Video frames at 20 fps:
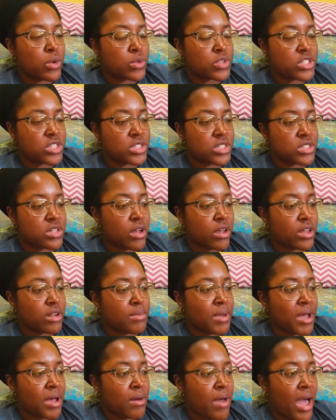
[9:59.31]
she's talking
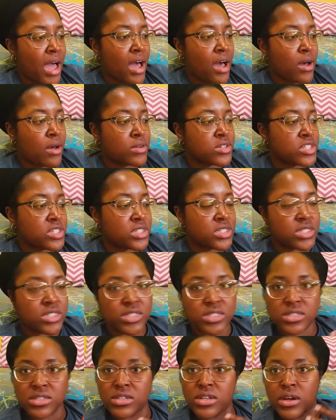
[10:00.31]
about how
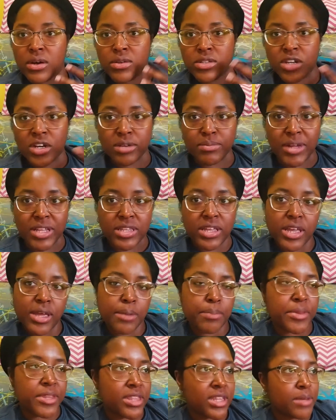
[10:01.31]
she's, talking about the
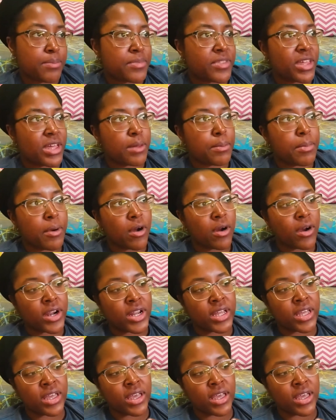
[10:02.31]
empathy theme party,